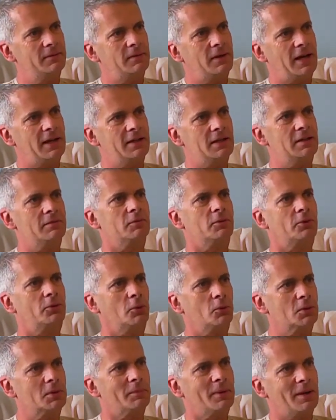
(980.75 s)
hadn't even
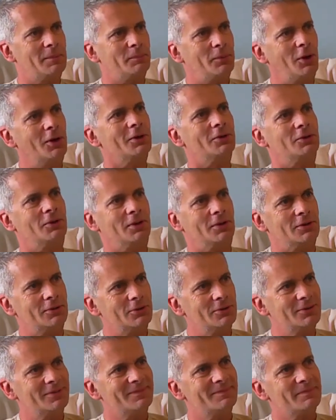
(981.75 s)
thought about
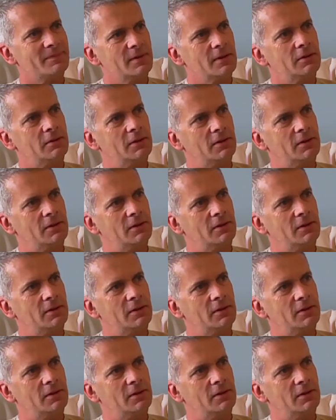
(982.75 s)
politics. Mm.